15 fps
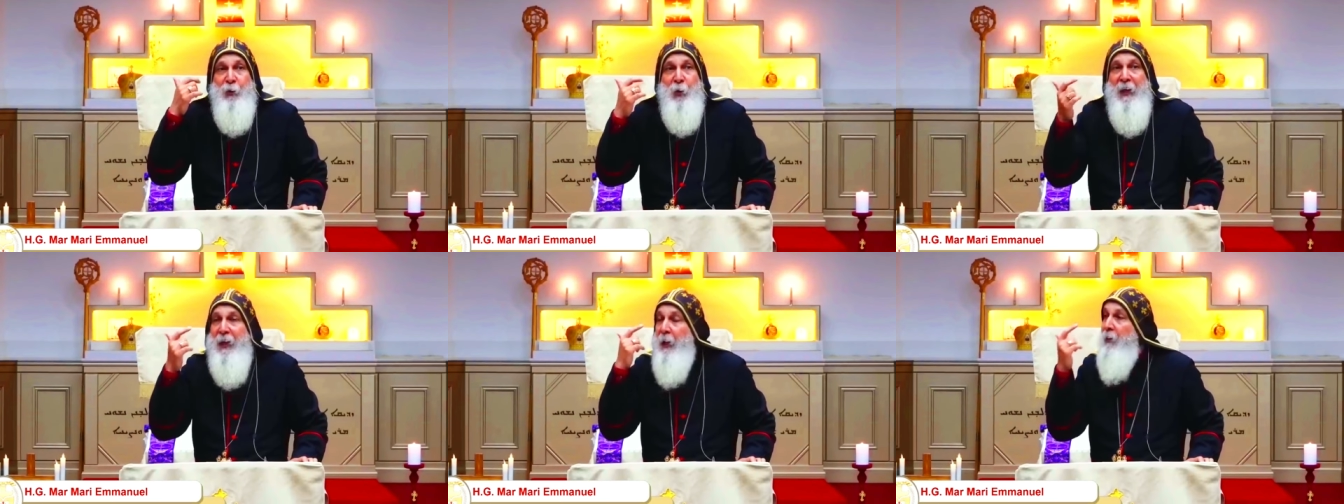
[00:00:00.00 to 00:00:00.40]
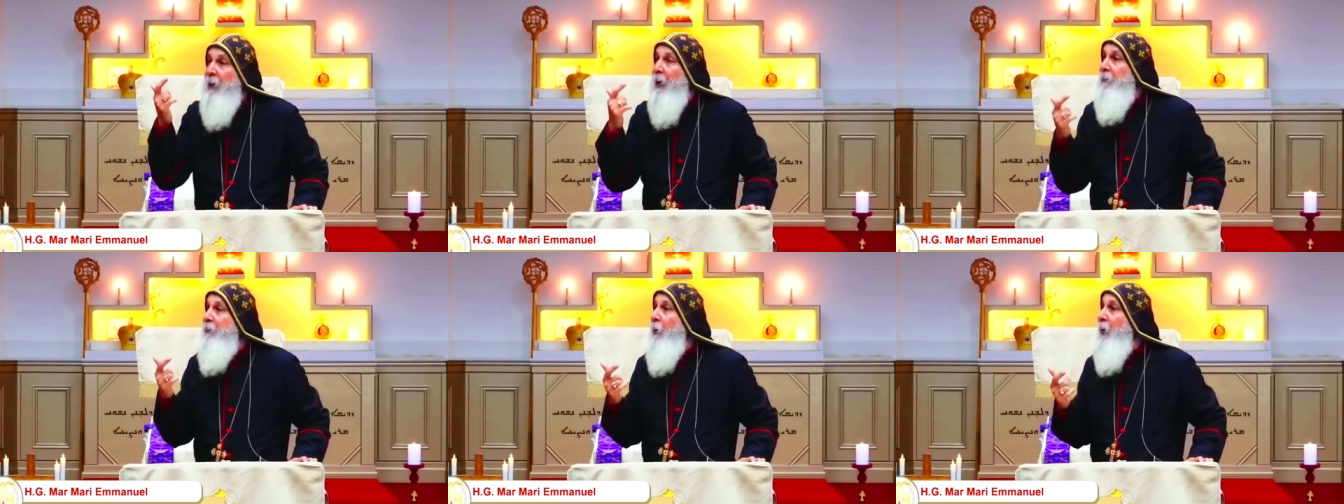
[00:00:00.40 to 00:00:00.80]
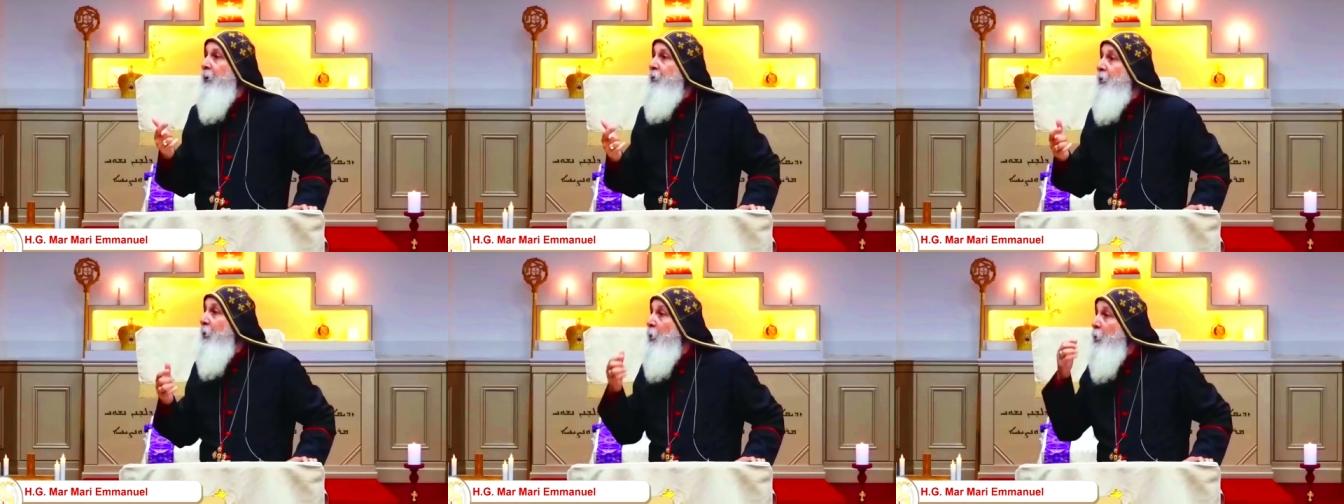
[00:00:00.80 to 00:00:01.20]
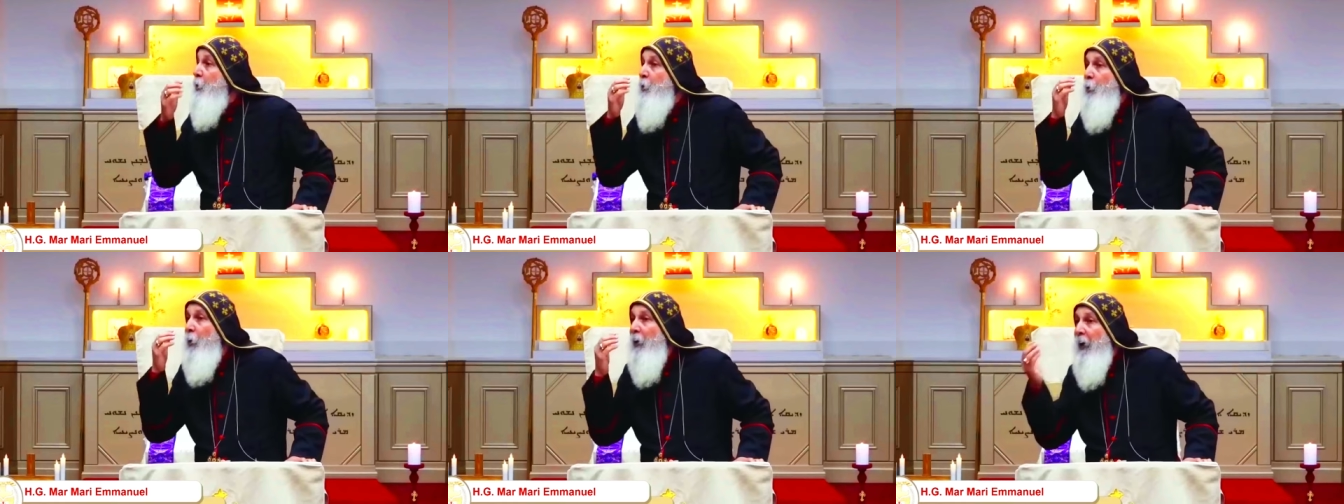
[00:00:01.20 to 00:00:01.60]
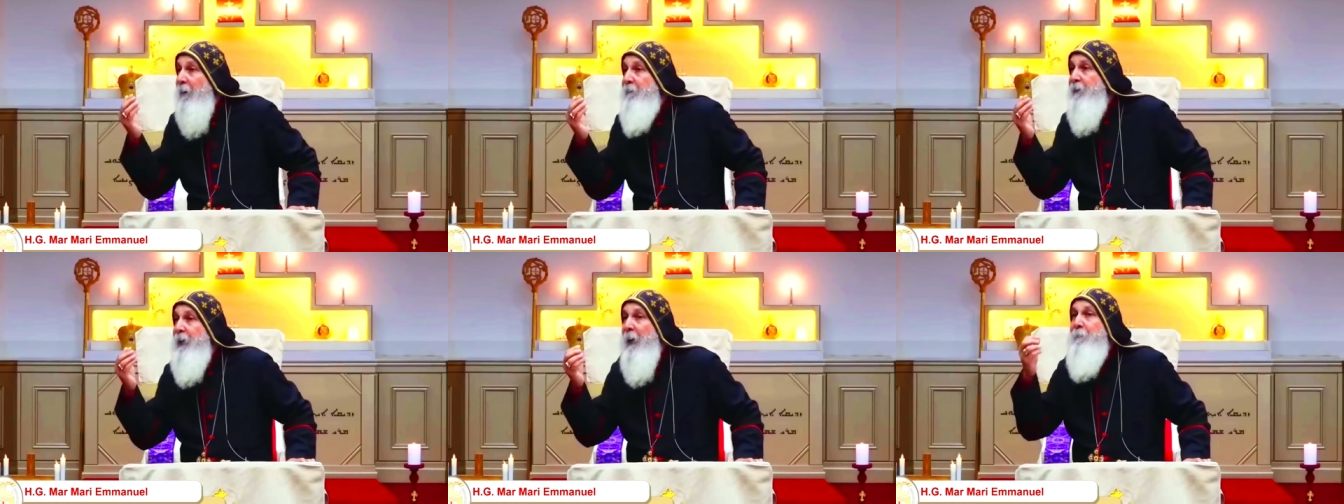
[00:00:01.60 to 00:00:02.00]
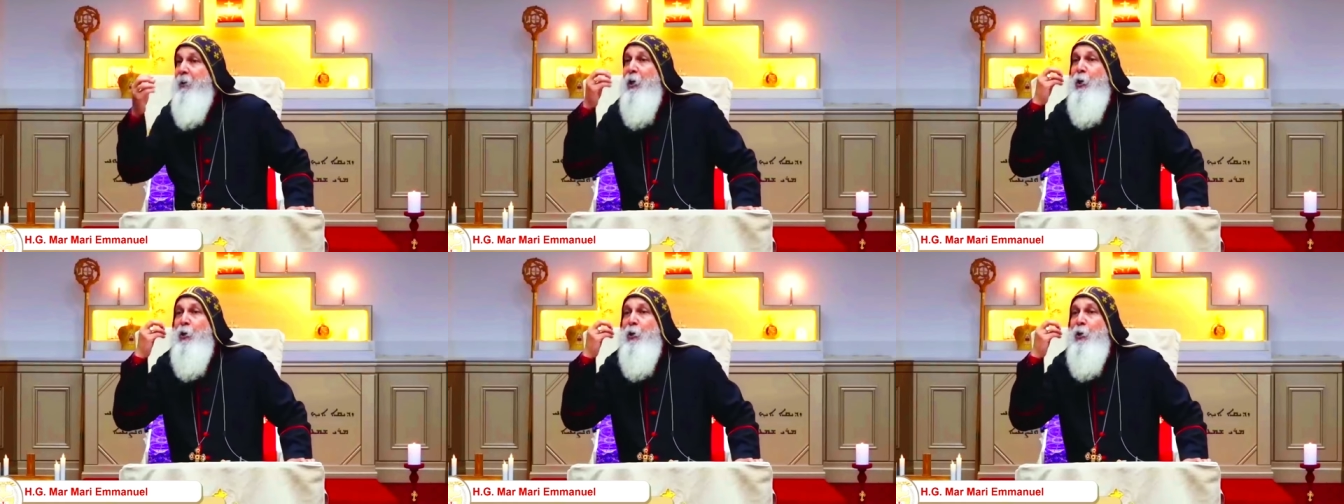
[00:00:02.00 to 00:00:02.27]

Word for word: to hear their voice. You love them,